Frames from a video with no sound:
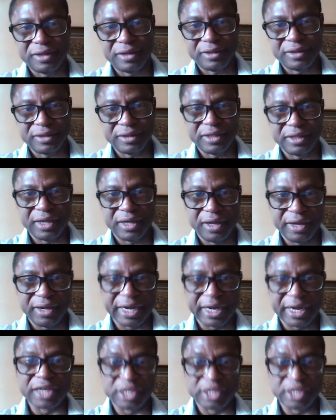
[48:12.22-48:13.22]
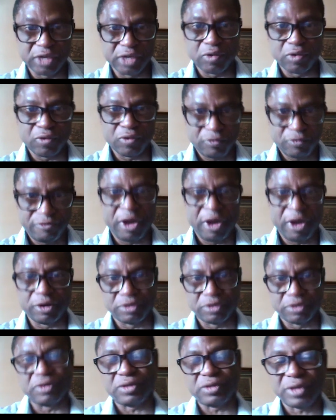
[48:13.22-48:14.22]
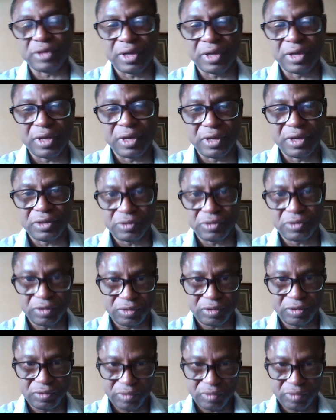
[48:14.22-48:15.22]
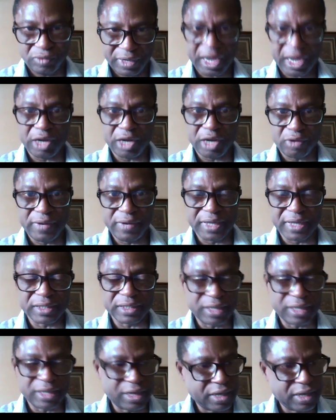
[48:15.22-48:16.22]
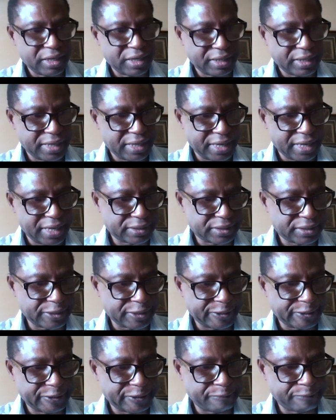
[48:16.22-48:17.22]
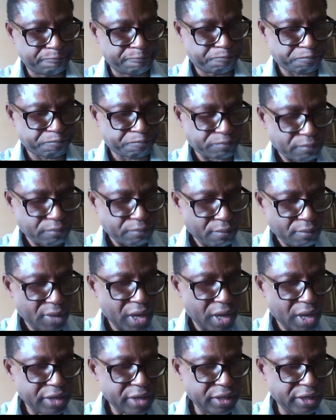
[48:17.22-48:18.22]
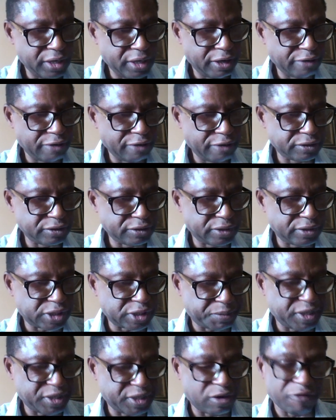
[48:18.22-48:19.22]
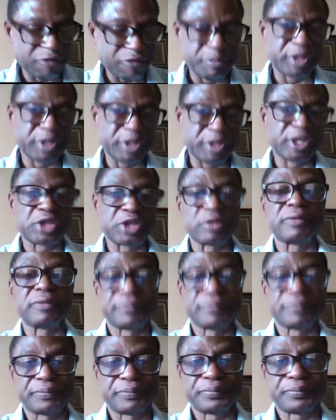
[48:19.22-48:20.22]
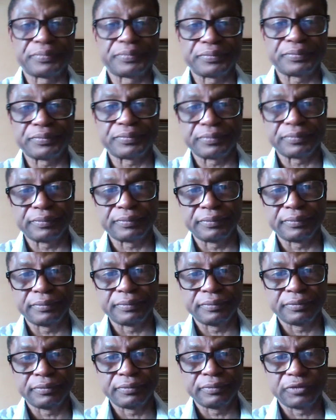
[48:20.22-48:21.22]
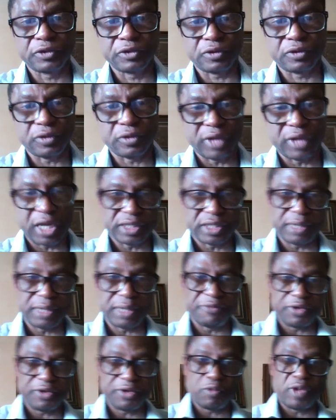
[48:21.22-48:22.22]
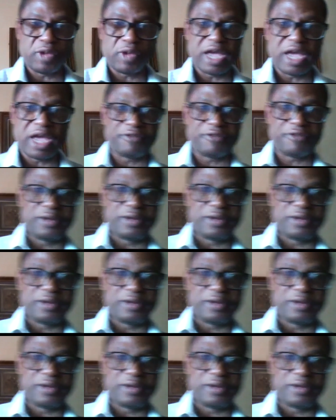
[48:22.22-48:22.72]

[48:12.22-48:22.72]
the ground zero viruses. So to calculate this, the speed of mutation. So that's something we have in